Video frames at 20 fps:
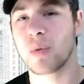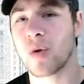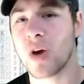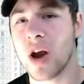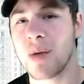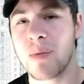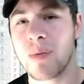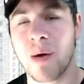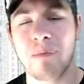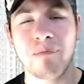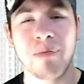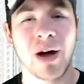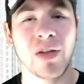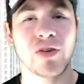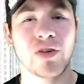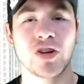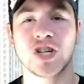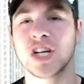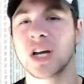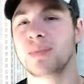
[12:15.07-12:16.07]
to worry about
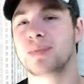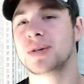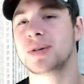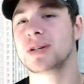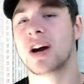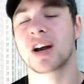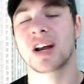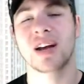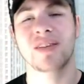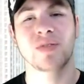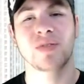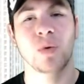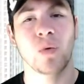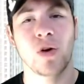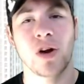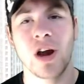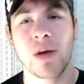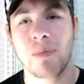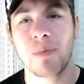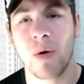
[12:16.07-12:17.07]
motherships, you're not gonna have to
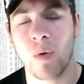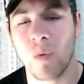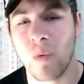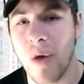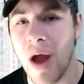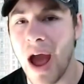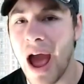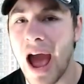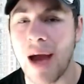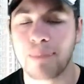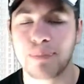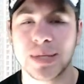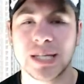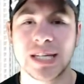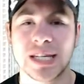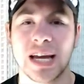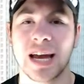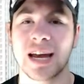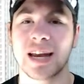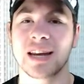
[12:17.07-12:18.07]
worry about
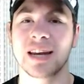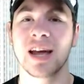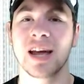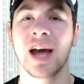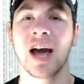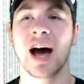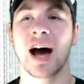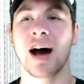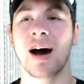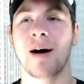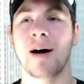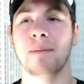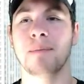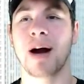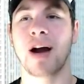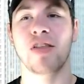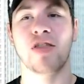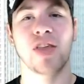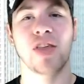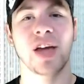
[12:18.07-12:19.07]
wraps, and
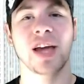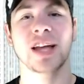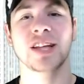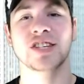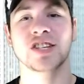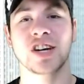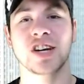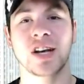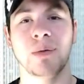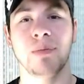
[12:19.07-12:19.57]
I think it's going to